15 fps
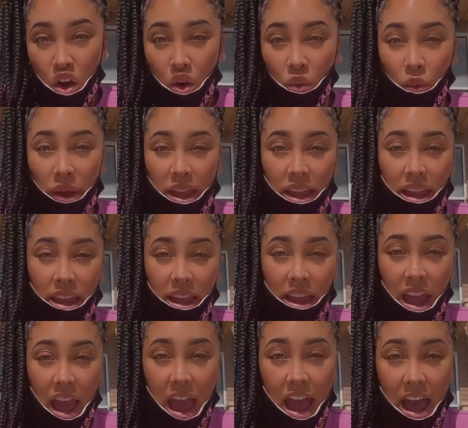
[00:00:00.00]
We
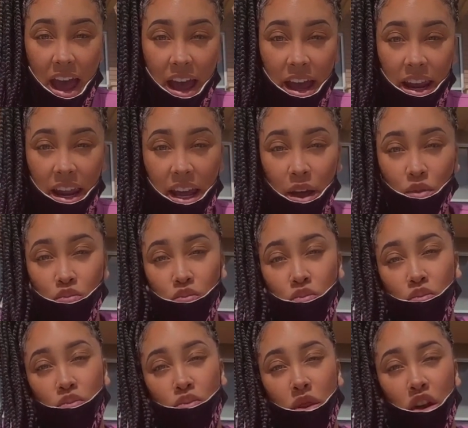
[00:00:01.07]
had
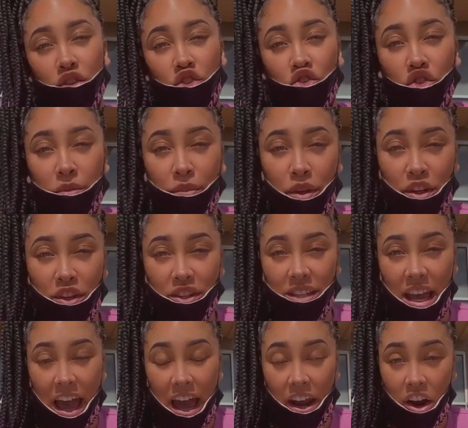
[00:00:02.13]
strippers
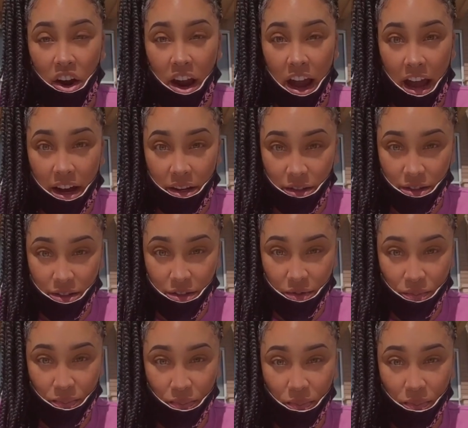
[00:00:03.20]
at our house,